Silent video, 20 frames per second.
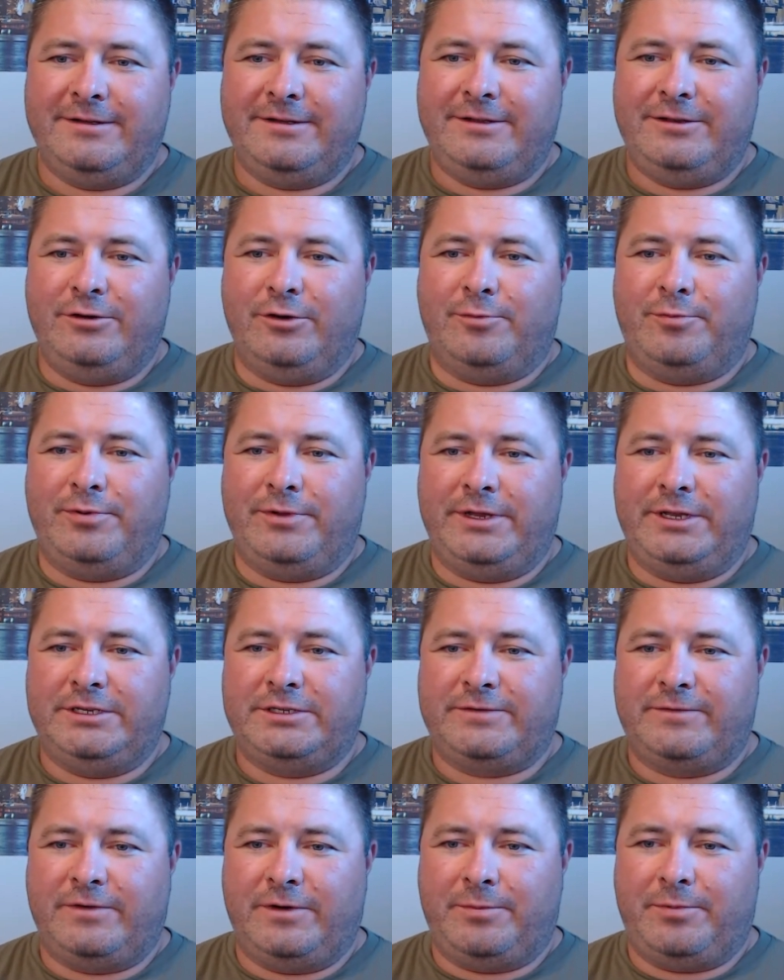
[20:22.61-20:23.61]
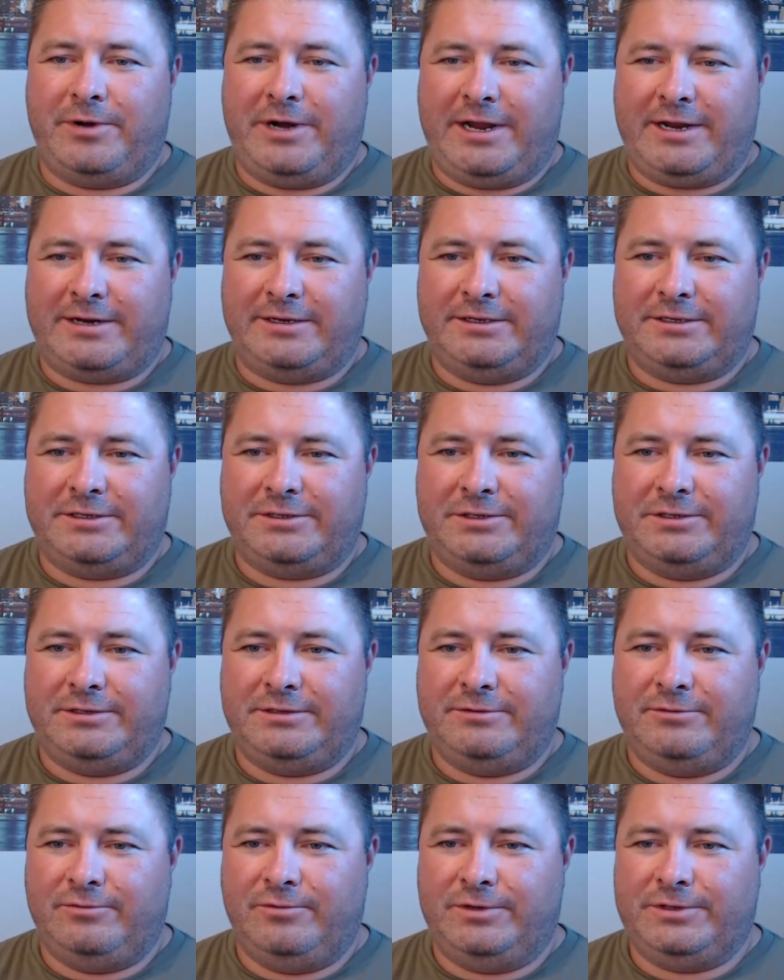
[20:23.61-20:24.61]
your place for a practice
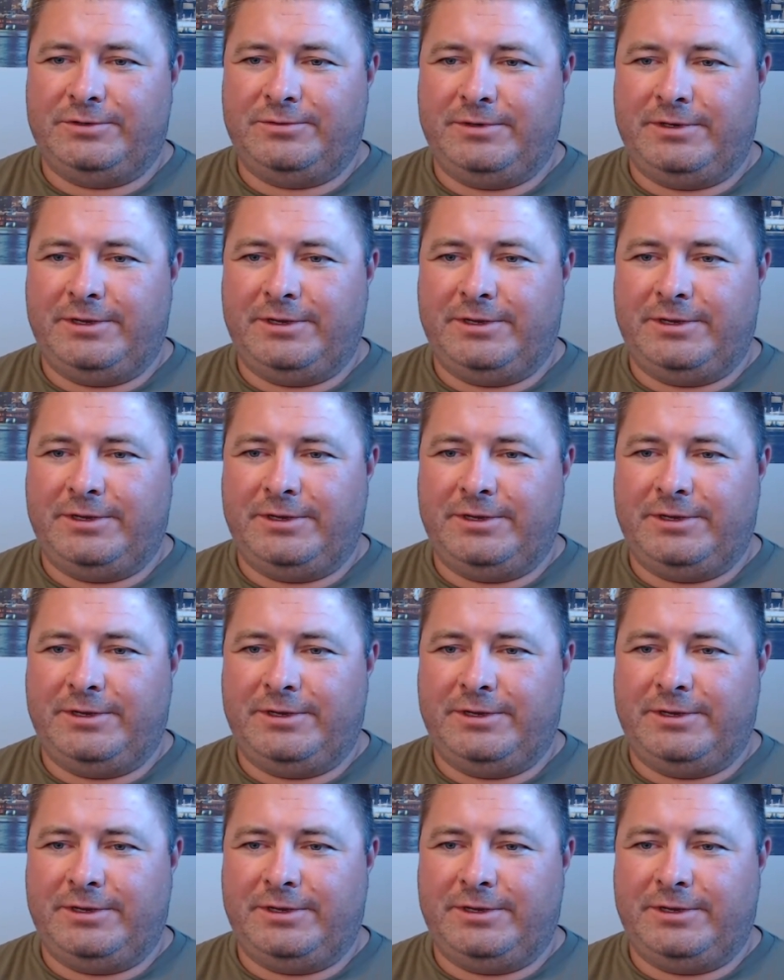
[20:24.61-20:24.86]
once we